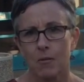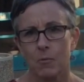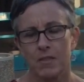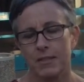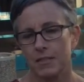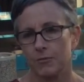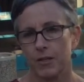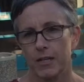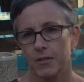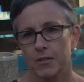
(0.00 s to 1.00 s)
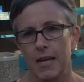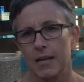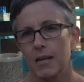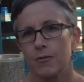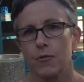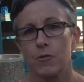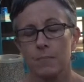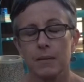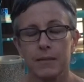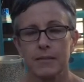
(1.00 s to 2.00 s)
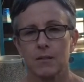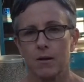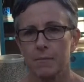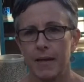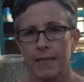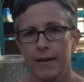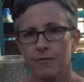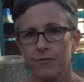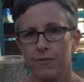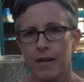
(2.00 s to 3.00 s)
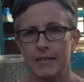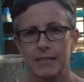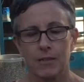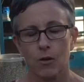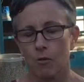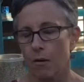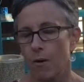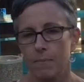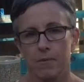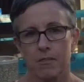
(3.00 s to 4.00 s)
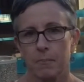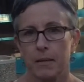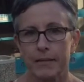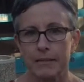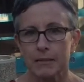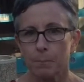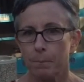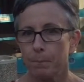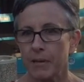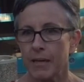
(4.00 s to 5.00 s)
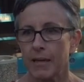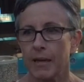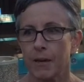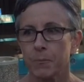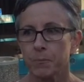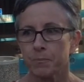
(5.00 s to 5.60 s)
with a different understanding of who the police are in my life. I didn't grow up with the police being